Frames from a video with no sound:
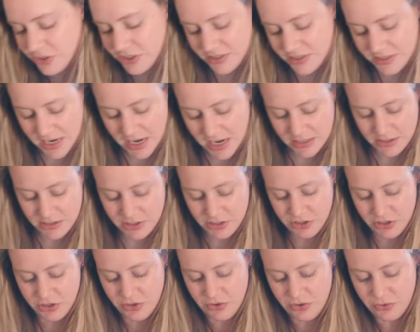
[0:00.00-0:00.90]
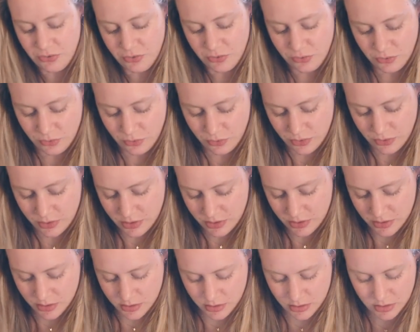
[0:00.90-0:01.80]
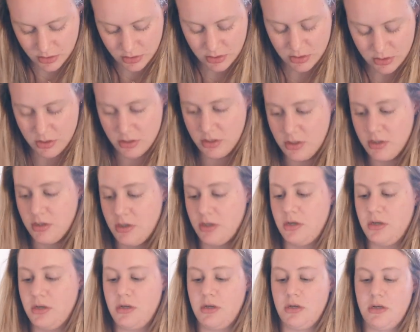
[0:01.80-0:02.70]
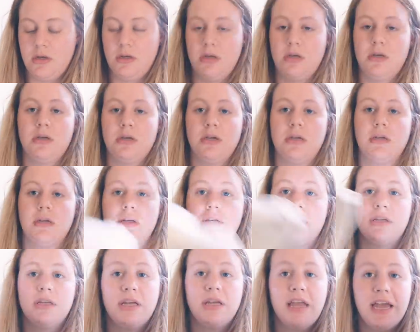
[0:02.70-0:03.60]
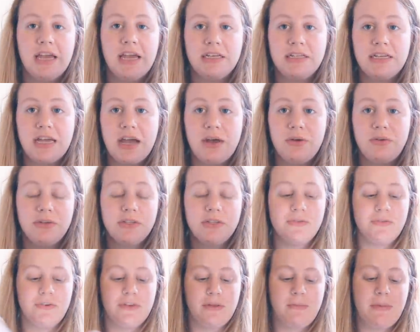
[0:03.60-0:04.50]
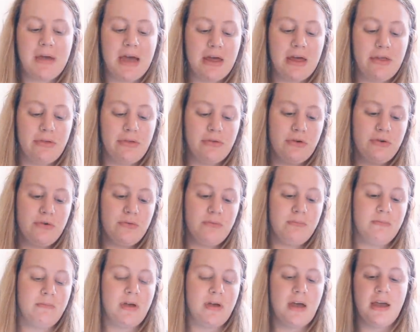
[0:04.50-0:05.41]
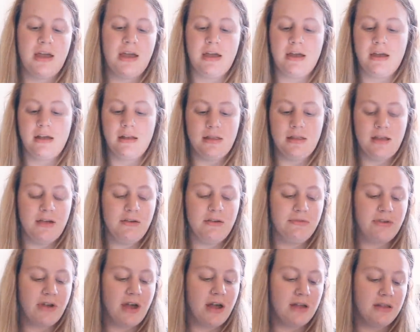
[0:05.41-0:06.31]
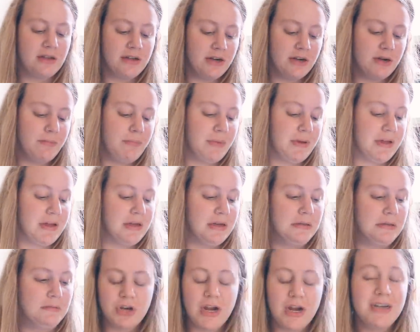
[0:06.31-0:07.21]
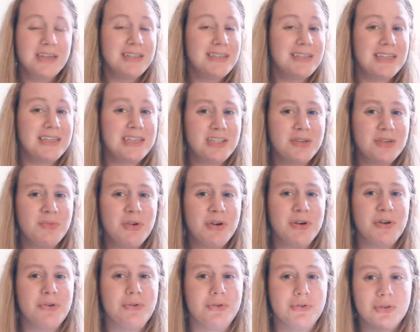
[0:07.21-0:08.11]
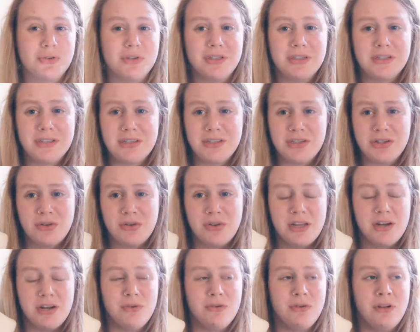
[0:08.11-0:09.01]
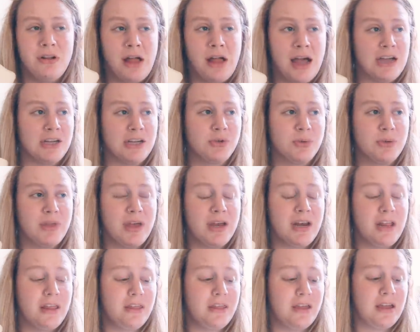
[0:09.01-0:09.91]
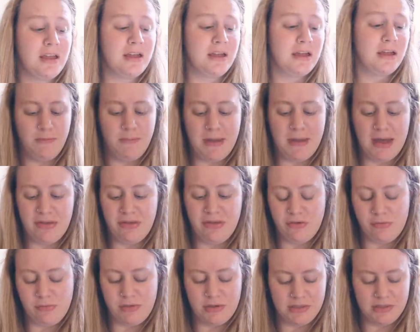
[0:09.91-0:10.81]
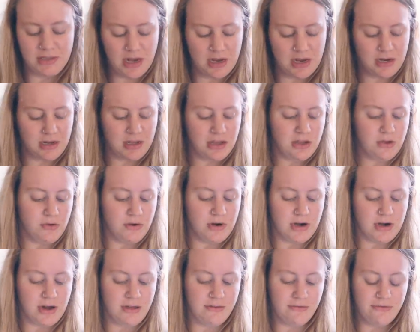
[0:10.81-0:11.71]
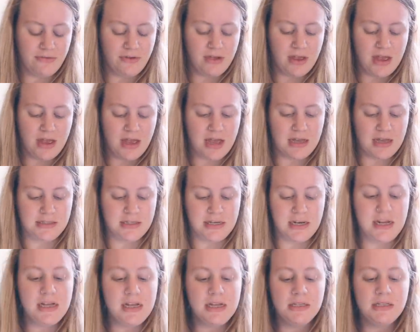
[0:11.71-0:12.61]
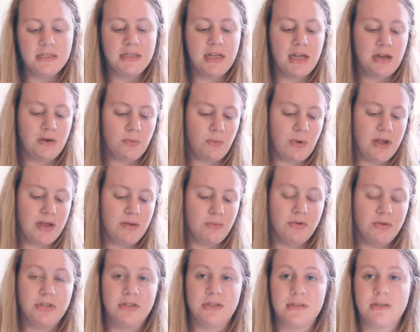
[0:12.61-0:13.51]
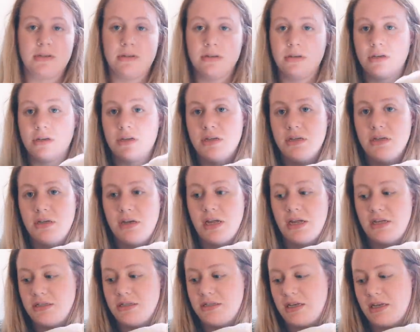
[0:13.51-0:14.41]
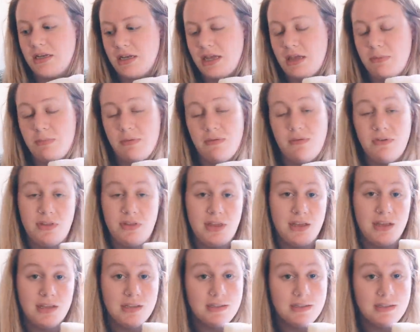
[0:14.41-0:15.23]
just got 2 hand towels for the bathroom. I love color, but trying to stick to more neutrals so they don't clash with anything. The bathroom is kind of cute enough as it is, and white will just look nice and keep everything